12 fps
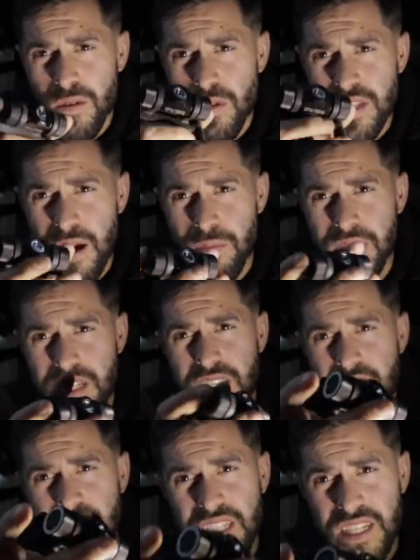What's happened is
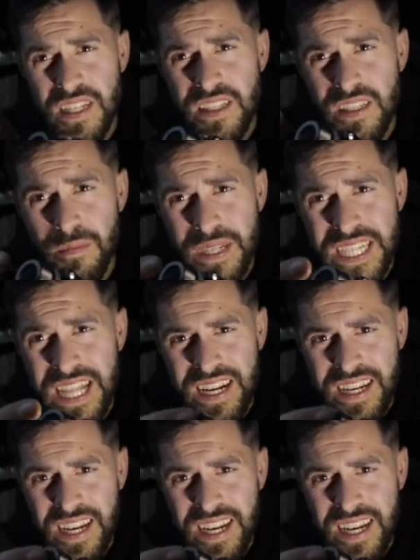it's something's lent